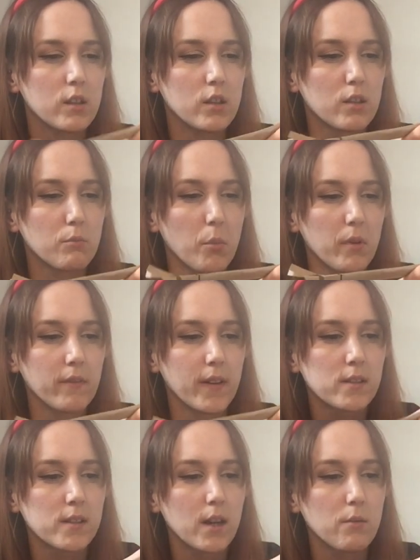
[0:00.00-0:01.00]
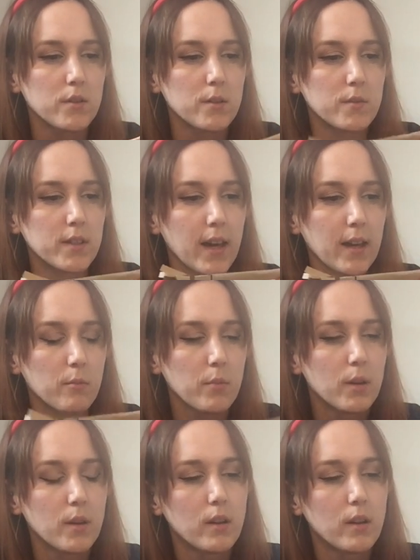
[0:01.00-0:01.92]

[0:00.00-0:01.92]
you can probably fix that with some tape.